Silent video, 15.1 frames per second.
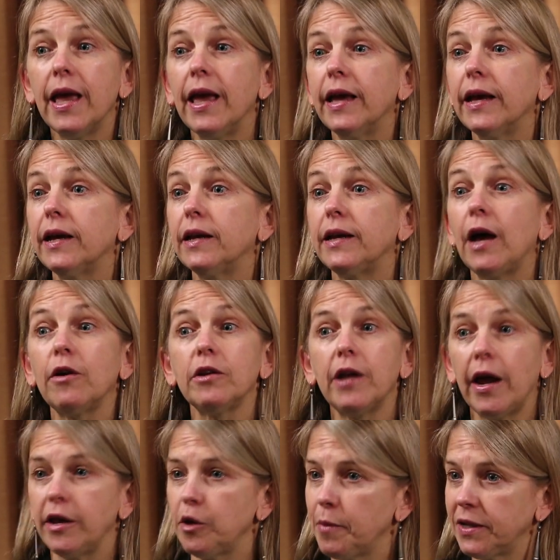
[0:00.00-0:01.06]
And how do
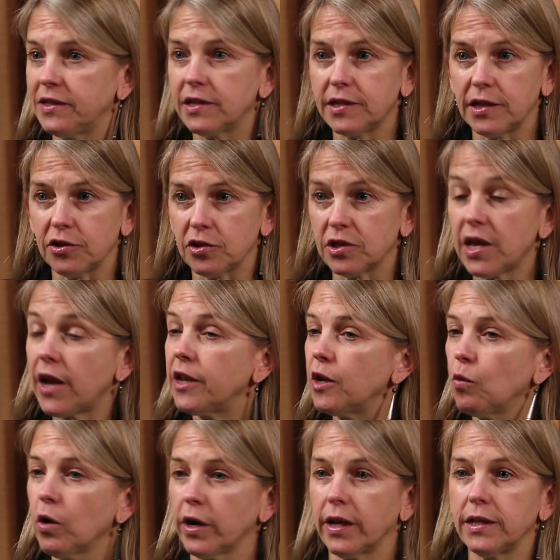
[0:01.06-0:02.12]
you make decisions? How do you
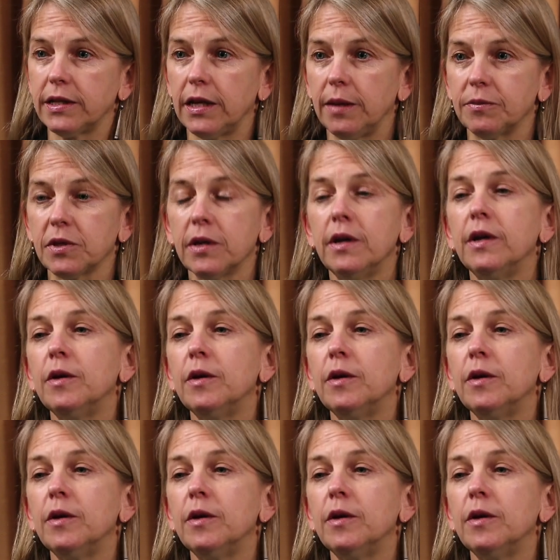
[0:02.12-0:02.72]
work in teams?